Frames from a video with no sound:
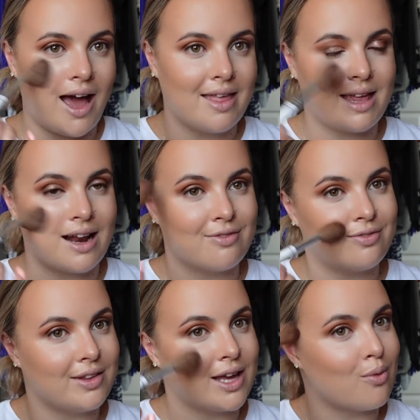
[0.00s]
and then I
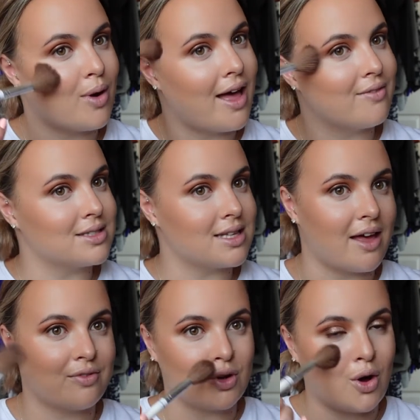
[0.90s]
flick whatever's
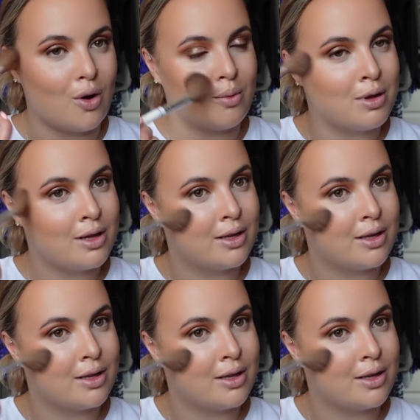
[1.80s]
left up